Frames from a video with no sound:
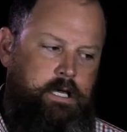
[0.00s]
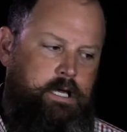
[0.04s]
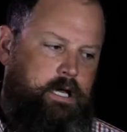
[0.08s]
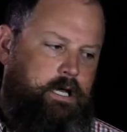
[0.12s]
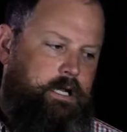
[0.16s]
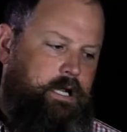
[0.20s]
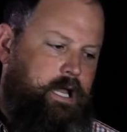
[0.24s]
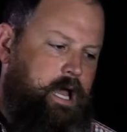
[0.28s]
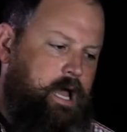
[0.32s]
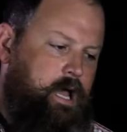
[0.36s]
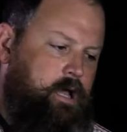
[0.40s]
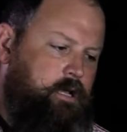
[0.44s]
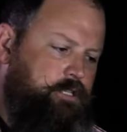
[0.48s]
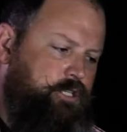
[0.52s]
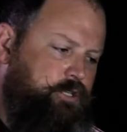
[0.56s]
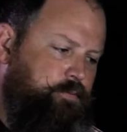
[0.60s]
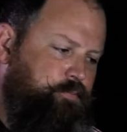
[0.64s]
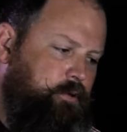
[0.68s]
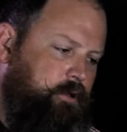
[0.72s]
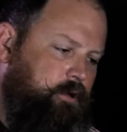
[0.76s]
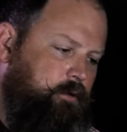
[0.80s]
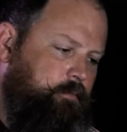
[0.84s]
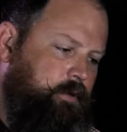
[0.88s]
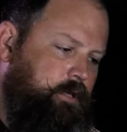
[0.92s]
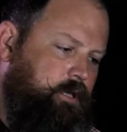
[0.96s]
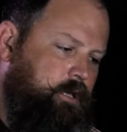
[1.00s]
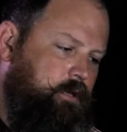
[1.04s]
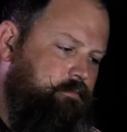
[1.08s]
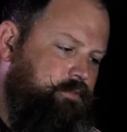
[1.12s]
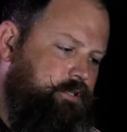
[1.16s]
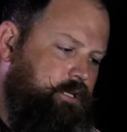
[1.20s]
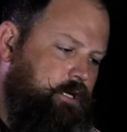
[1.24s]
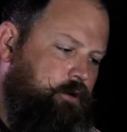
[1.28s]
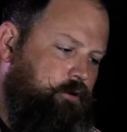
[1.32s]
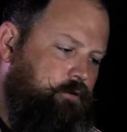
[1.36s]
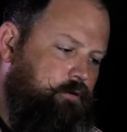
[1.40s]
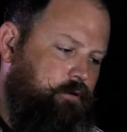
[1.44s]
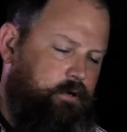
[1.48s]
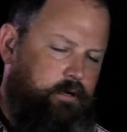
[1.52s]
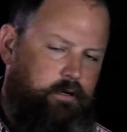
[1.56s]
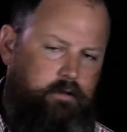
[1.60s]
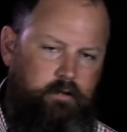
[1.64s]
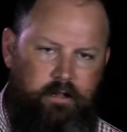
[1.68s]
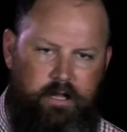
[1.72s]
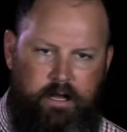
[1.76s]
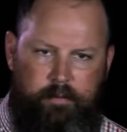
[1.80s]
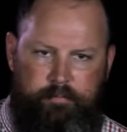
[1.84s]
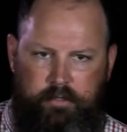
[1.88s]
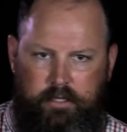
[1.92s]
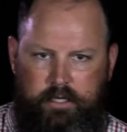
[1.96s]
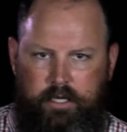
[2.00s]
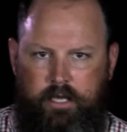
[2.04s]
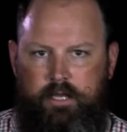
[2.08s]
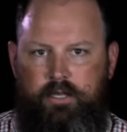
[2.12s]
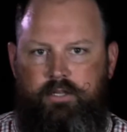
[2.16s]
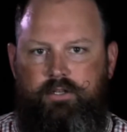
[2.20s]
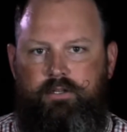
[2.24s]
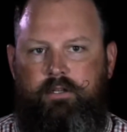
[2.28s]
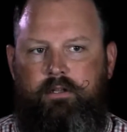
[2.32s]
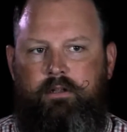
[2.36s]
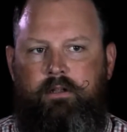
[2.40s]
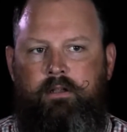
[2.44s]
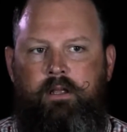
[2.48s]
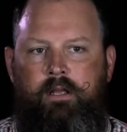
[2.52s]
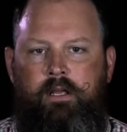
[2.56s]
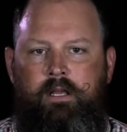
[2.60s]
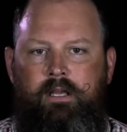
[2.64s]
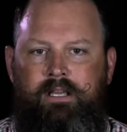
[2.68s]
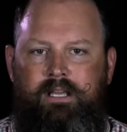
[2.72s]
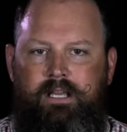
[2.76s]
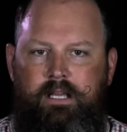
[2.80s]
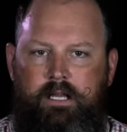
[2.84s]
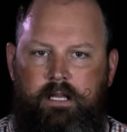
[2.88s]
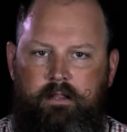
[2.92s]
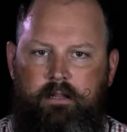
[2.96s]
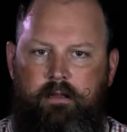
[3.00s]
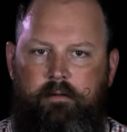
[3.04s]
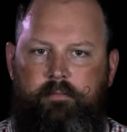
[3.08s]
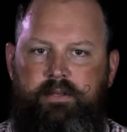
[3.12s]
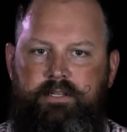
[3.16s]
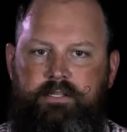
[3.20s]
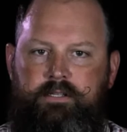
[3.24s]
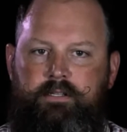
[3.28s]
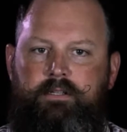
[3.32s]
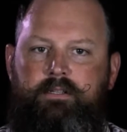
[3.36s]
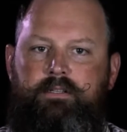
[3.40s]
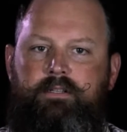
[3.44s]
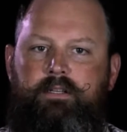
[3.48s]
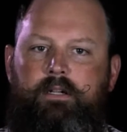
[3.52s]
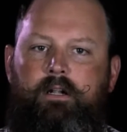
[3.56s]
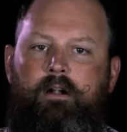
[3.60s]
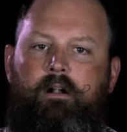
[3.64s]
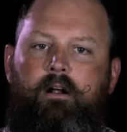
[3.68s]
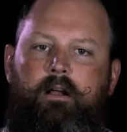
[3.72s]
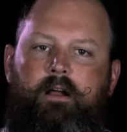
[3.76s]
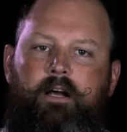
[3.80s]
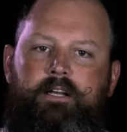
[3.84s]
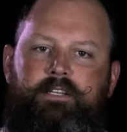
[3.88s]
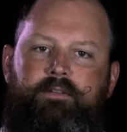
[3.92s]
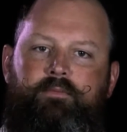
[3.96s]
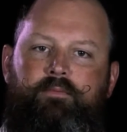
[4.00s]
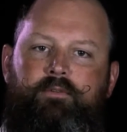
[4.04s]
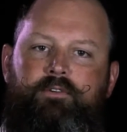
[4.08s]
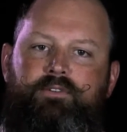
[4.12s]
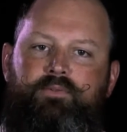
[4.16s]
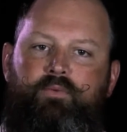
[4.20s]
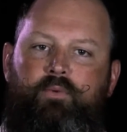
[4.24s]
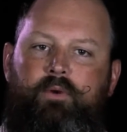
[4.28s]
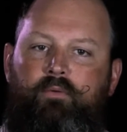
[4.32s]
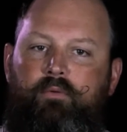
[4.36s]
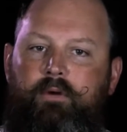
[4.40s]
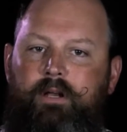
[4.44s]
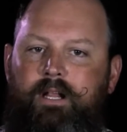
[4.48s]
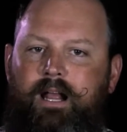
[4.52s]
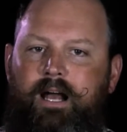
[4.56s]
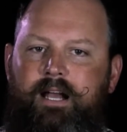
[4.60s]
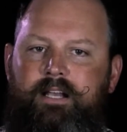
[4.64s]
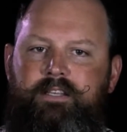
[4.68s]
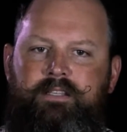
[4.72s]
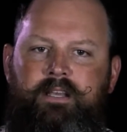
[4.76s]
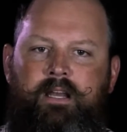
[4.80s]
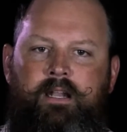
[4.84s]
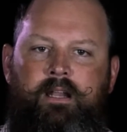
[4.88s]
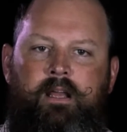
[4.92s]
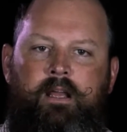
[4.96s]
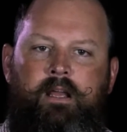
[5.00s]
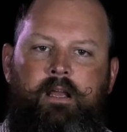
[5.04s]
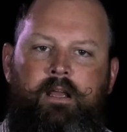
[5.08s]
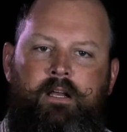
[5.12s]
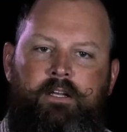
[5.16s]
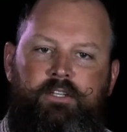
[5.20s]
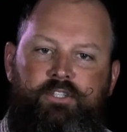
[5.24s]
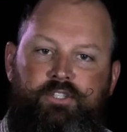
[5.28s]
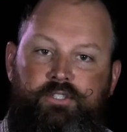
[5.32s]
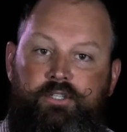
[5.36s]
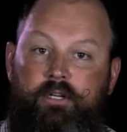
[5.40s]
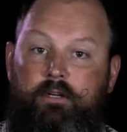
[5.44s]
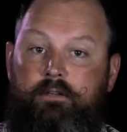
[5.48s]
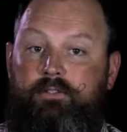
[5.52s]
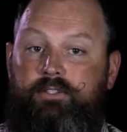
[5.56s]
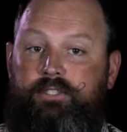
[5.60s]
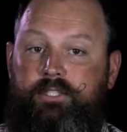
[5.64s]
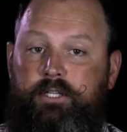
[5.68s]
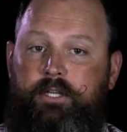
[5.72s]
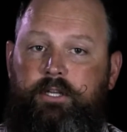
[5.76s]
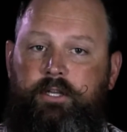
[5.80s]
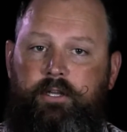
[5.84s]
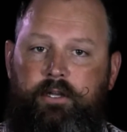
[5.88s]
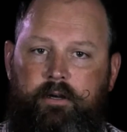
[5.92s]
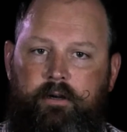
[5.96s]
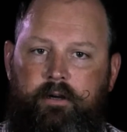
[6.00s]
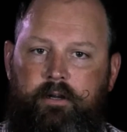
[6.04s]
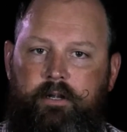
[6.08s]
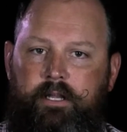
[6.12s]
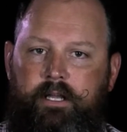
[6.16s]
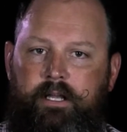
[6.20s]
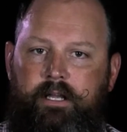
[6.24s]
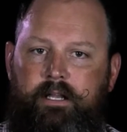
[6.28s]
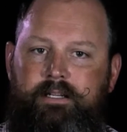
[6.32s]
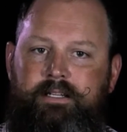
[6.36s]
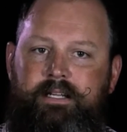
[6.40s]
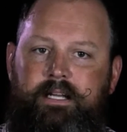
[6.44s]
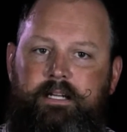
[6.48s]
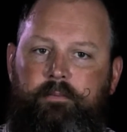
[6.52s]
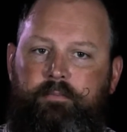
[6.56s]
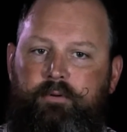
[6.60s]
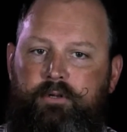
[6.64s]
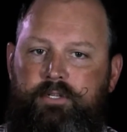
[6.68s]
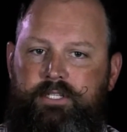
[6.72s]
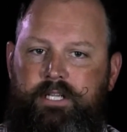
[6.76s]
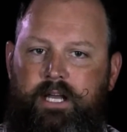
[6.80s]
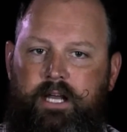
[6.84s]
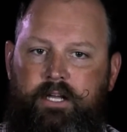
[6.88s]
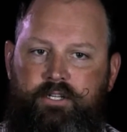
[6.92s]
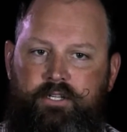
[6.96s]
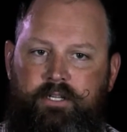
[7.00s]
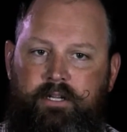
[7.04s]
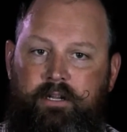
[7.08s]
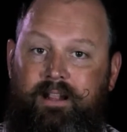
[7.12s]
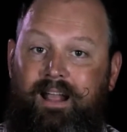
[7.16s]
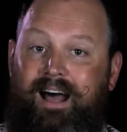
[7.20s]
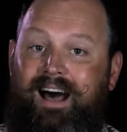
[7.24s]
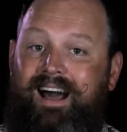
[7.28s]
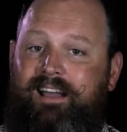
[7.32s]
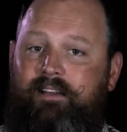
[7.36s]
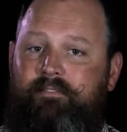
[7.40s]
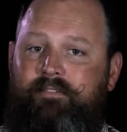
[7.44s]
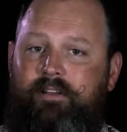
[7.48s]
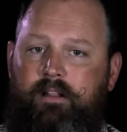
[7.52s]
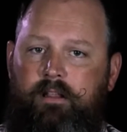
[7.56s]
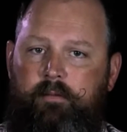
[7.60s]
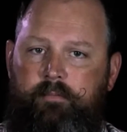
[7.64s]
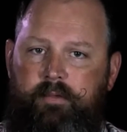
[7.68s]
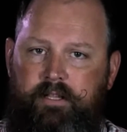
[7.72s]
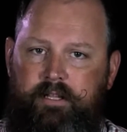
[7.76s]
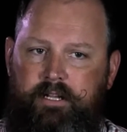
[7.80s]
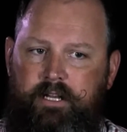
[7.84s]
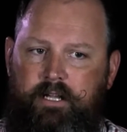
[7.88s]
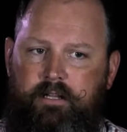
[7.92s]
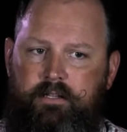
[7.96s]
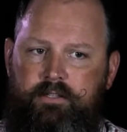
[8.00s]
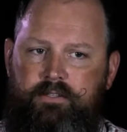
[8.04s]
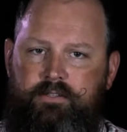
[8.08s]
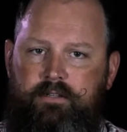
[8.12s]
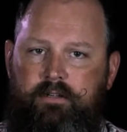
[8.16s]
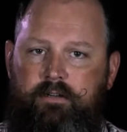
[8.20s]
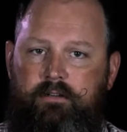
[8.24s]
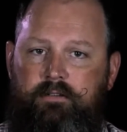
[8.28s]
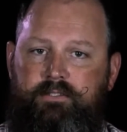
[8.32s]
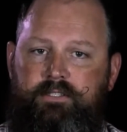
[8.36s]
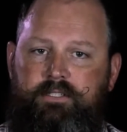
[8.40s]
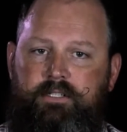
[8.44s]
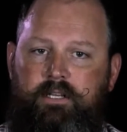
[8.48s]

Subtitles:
And as Splunk becomes a critical application in their business and in our customers, we realize that certain security and data protection and high availability concerns